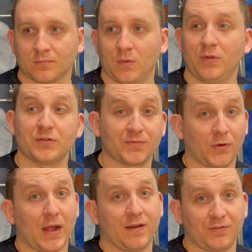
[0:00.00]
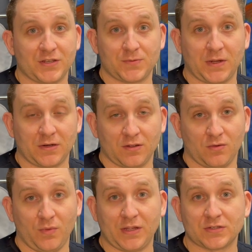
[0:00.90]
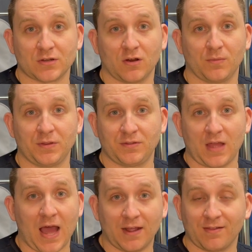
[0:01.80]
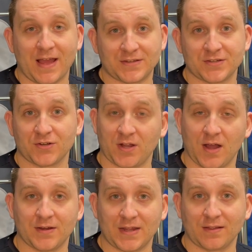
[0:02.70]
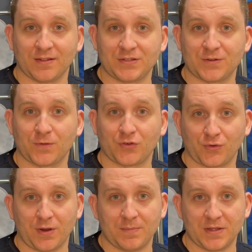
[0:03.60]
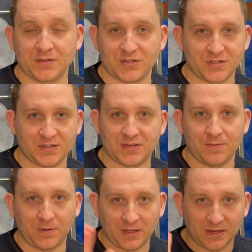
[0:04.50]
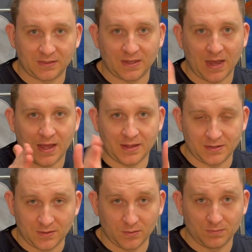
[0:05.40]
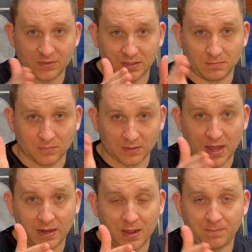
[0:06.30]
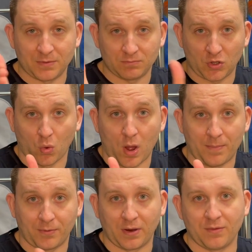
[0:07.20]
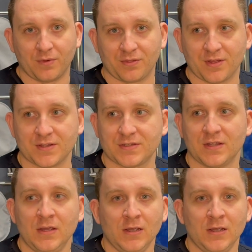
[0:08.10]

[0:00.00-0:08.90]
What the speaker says: Well, there's a variety of things we can do. We can start with eyeglasses or contact lenses for treatment, just to see if we can get the eye to line up and cooperate with us.